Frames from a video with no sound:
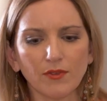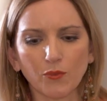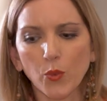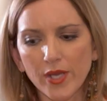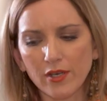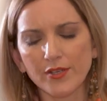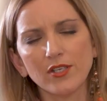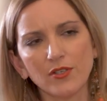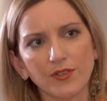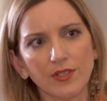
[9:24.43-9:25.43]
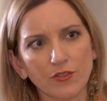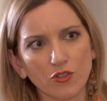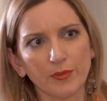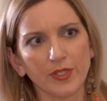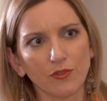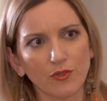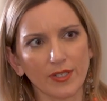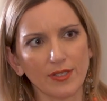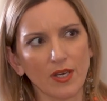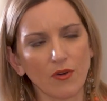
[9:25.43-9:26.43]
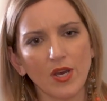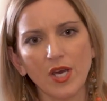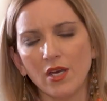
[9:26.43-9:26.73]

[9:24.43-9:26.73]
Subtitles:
We are here in Germany right now.